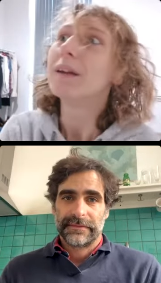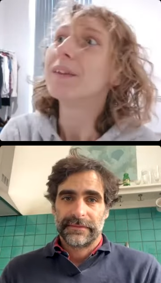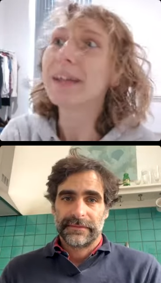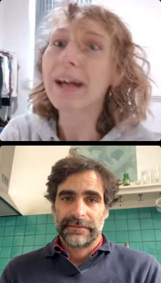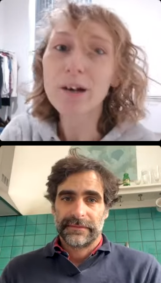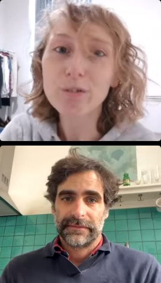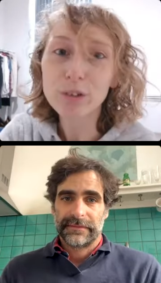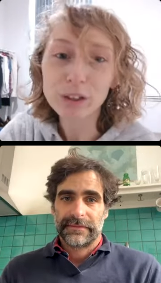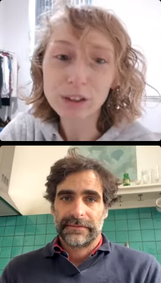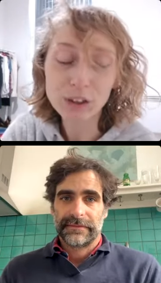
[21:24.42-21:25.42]
Speaker 1: the
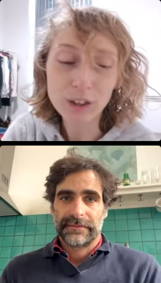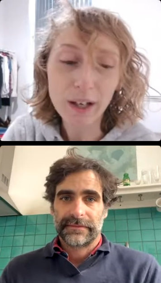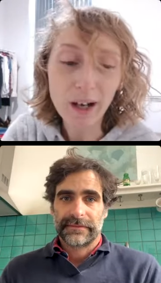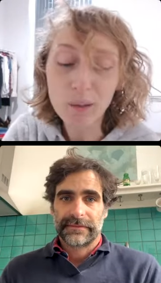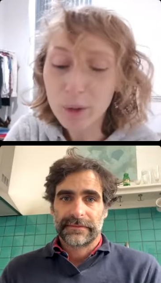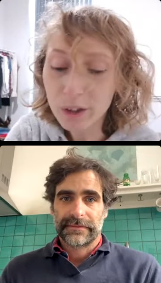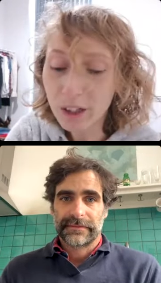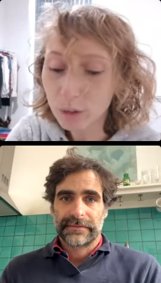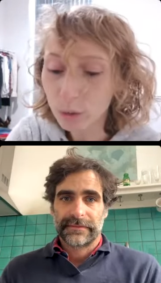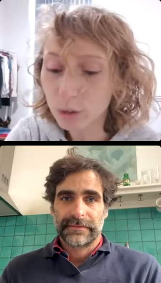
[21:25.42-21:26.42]
average
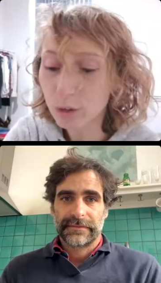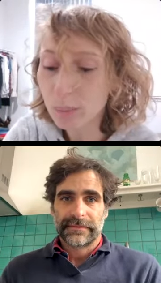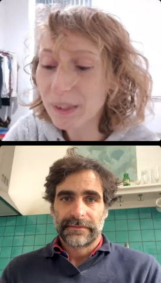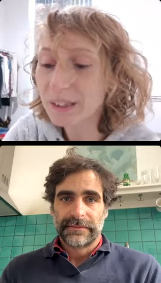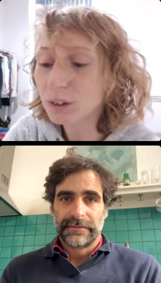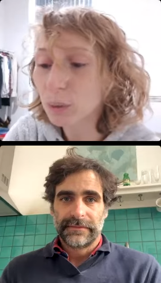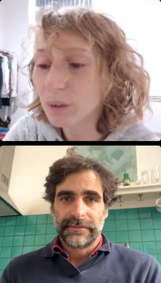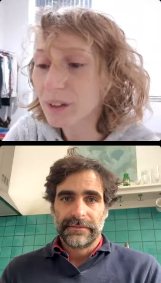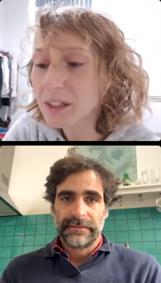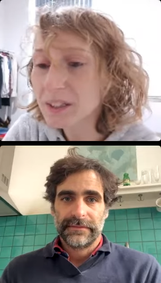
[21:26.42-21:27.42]
American or European
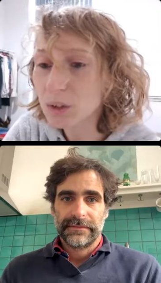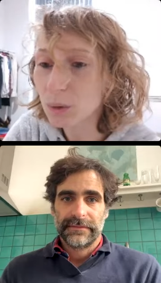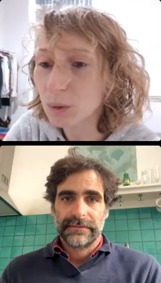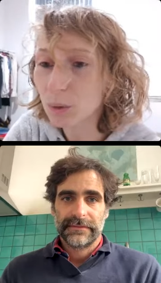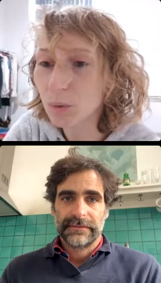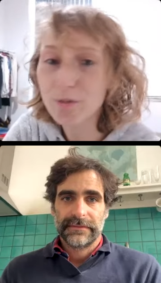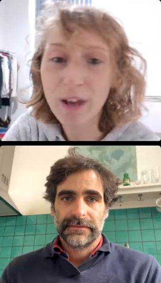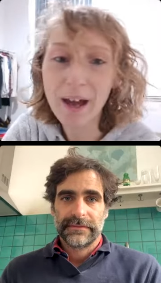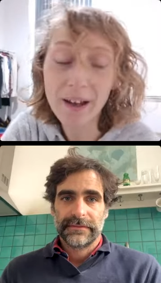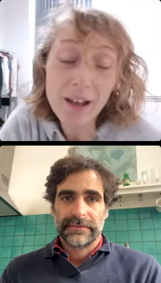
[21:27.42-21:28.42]
tourist to
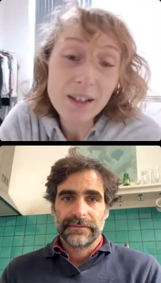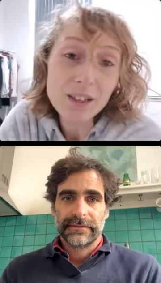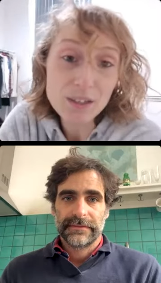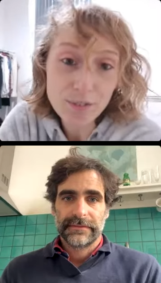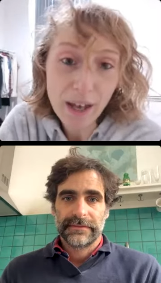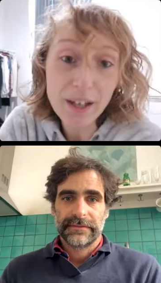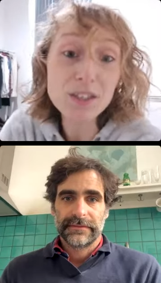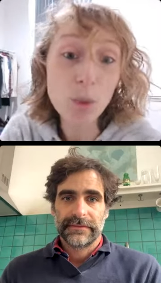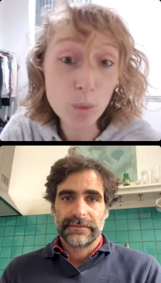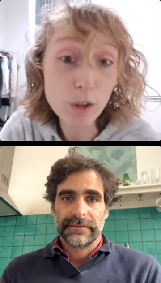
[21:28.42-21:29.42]
fly, I guess, fly
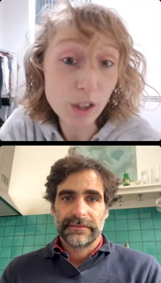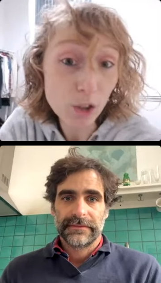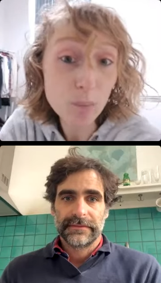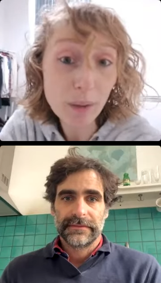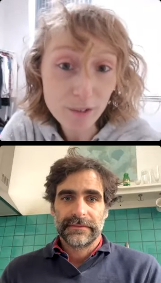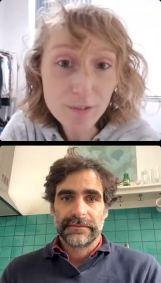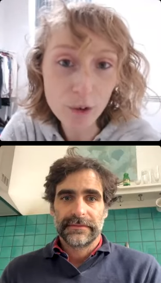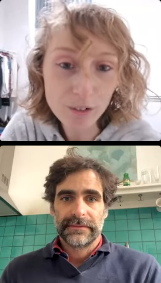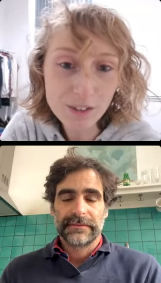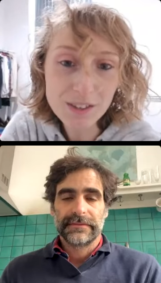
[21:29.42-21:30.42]
somewhere nearby
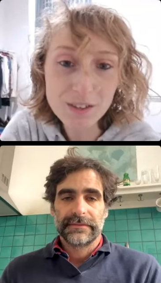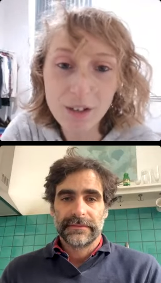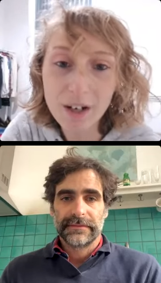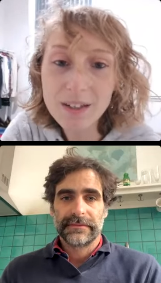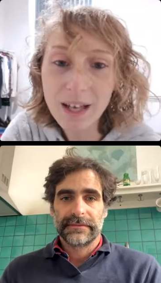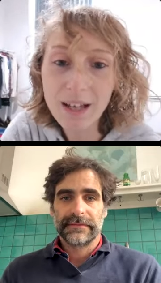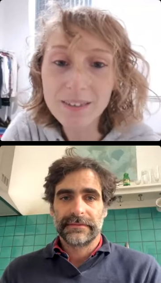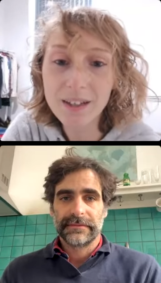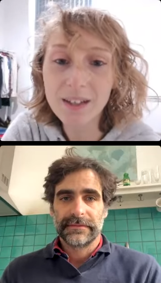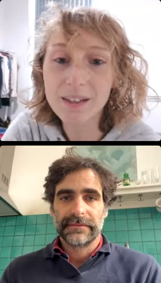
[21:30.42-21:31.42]
Florence, right? And
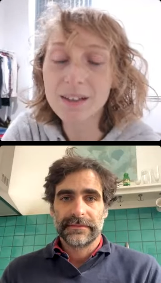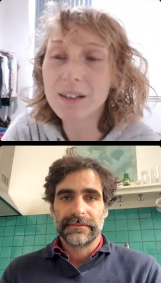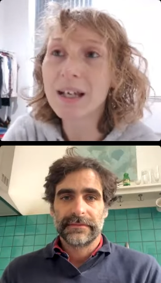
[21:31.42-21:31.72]
then